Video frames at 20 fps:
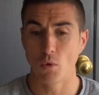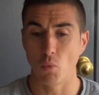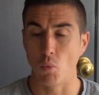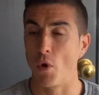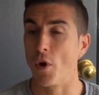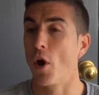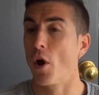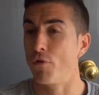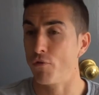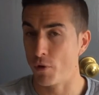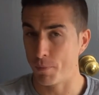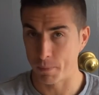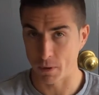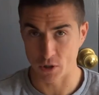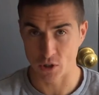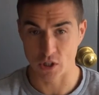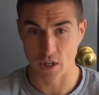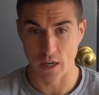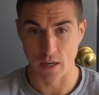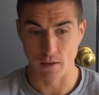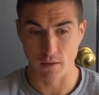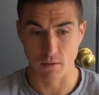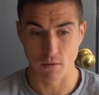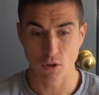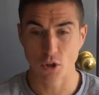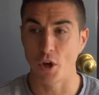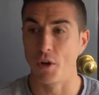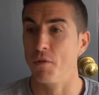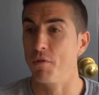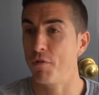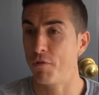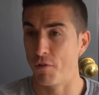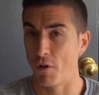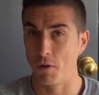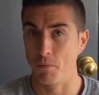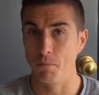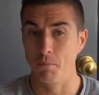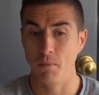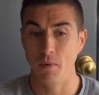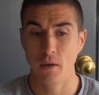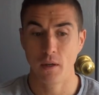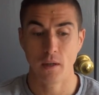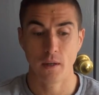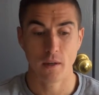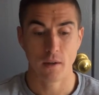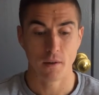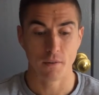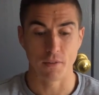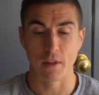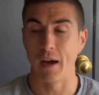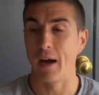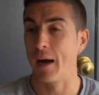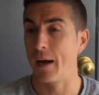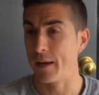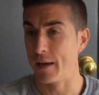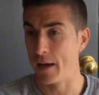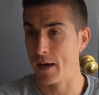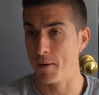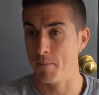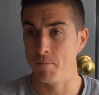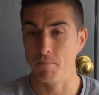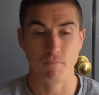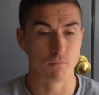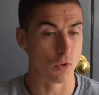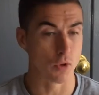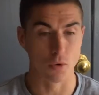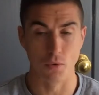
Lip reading: 100% confirm that I am,